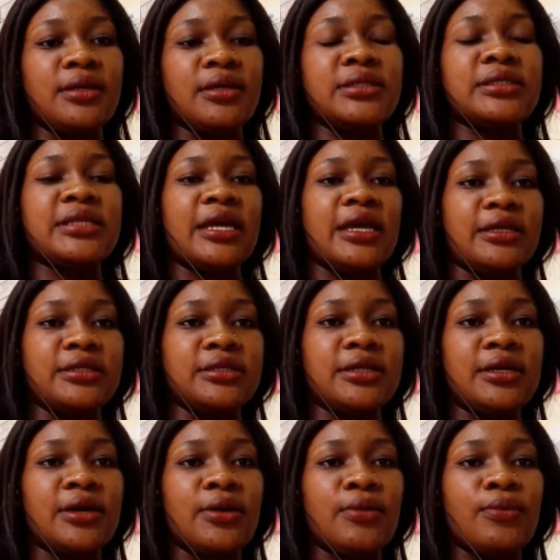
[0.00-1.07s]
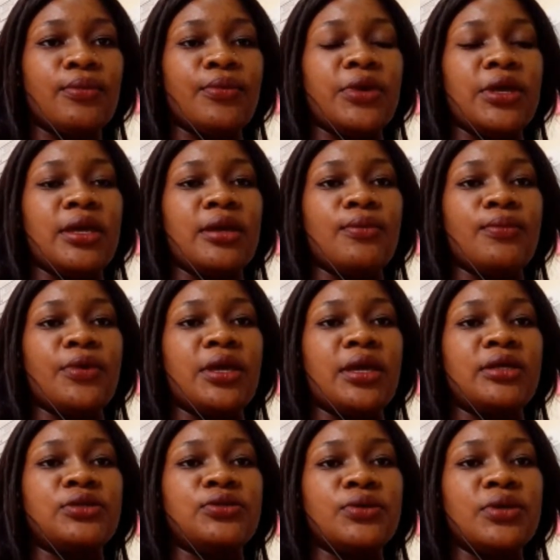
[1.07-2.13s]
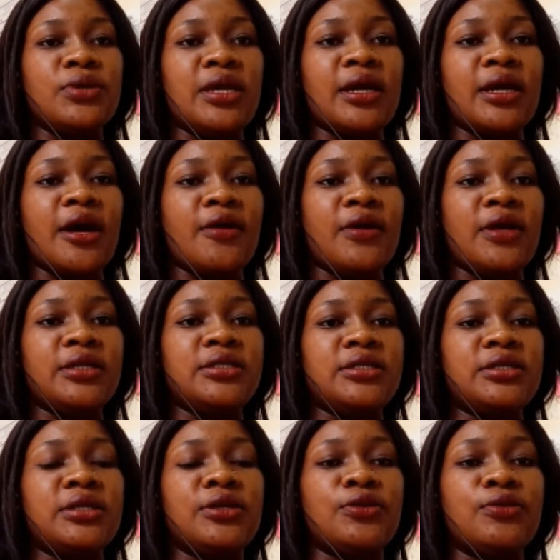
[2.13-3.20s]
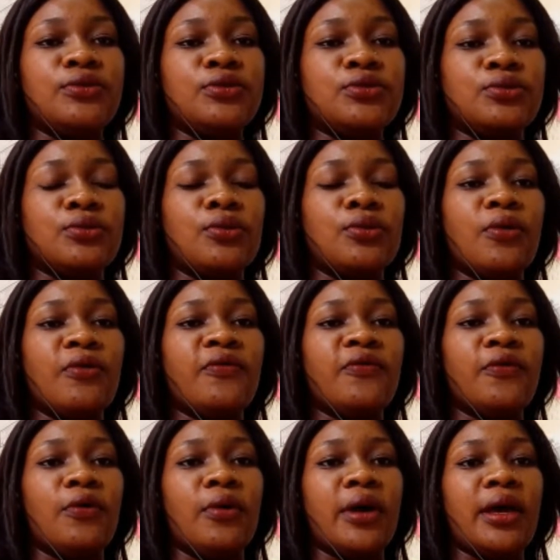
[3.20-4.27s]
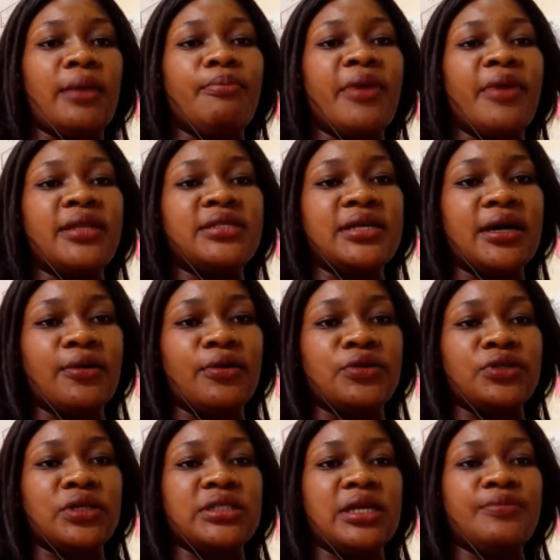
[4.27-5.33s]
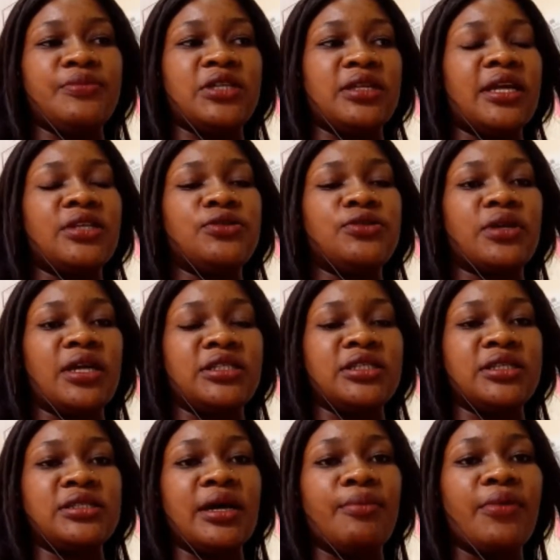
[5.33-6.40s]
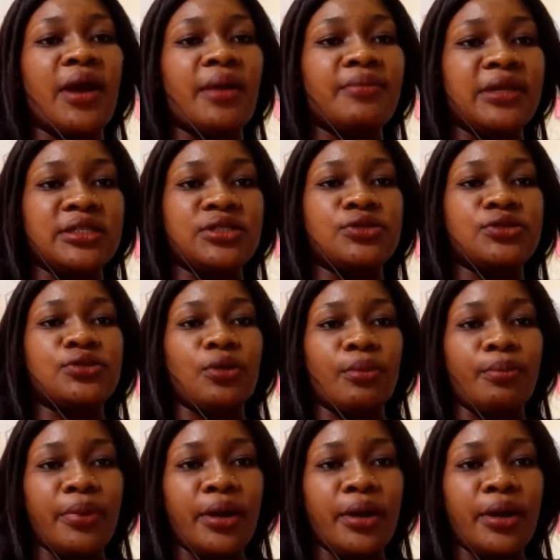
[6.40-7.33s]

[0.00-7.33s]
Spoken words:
stage, we do encourage you to go for a better contraception that you can just abruptly stop